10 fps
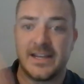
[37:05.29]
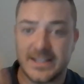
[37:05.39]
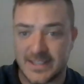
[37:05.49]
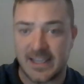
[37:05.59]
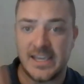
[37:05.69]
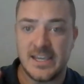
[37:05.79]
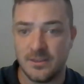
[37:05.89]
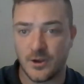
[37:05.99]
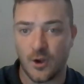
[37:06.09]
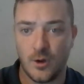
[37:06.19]
and it gets the
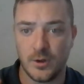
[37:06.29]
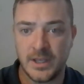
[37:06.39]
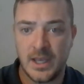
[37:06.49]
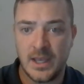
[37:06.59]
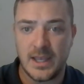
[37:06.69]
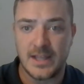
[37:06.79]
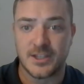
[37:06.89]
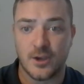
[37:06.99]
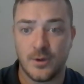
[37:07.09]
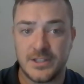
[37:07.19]
heat and the cold,
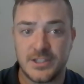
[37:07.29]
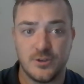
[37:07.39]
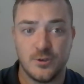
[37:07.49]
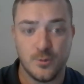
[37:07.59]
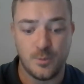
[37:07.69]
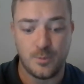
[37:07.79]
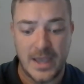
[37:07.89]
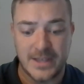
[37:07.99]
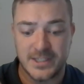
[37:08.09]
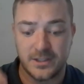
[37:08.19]
it's going to
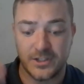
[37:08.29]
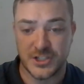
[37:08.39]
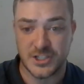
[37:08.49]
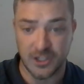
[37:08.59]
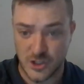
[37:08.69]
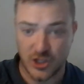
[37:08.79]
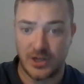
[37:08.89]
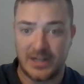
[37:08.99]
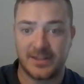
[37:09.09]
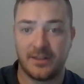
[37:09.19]
basically just
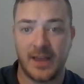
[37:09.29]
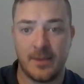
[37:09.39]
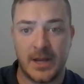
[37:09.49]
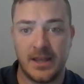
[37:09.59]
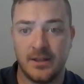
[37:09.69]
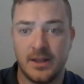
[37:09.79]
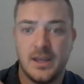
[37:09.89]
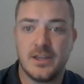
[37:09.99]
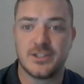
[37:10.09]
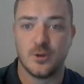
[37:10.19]
constrict the laminate.
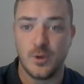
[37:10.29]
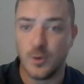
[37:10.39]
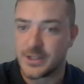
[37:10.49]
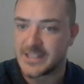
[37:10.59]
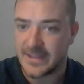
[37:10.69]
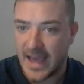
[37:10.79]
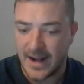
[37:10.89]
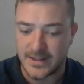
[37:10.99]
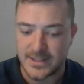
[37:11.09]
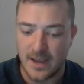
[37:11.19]
So we will see
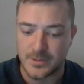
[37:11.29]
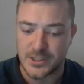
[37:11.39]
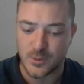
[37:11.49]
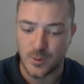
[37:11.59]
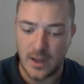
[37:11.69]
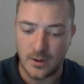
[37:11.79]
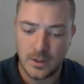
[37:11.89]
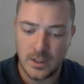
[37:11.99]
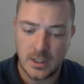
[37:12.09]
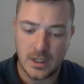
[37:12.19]
that at times as
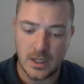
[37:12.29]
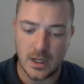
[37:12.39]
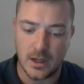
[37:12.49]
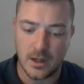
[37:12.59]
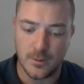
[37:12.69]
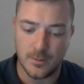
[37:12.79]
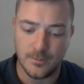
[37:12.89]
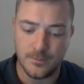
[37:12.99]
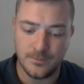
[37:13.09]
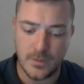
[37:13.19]
well.
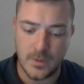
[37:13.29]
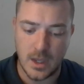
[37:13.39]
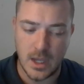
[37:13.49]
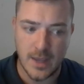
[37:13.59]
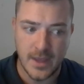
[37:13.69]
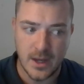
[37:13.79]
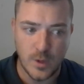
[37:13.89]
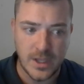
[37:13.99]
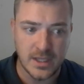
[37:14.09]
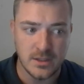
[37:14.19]
And
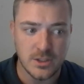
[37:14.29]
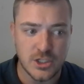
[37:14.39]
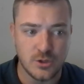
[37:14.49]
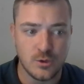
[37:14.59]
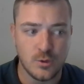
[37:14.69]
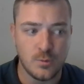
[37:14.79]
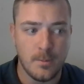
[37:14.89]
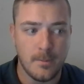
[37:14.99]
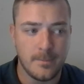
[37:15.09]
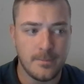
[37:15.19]
then we can
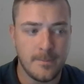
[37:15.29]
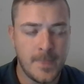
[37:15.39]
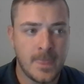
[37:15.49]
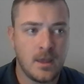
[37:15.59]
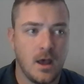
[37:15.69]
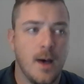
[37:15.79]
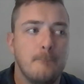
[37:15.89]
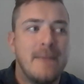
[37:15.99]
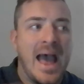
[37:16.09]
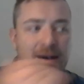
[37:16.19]
do
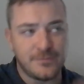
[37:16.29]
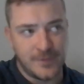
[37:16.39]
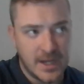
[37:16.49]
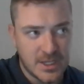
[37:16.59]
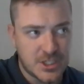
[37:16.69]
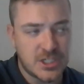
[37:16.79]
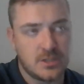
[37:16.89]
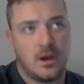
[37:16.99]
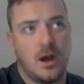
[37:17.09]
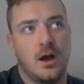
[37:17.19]
a matte
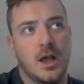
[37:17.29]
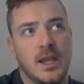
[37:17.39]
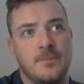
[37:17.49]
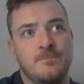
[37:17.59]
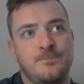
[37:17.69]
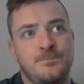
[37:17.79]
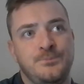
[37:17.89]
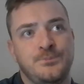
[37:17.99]
finish on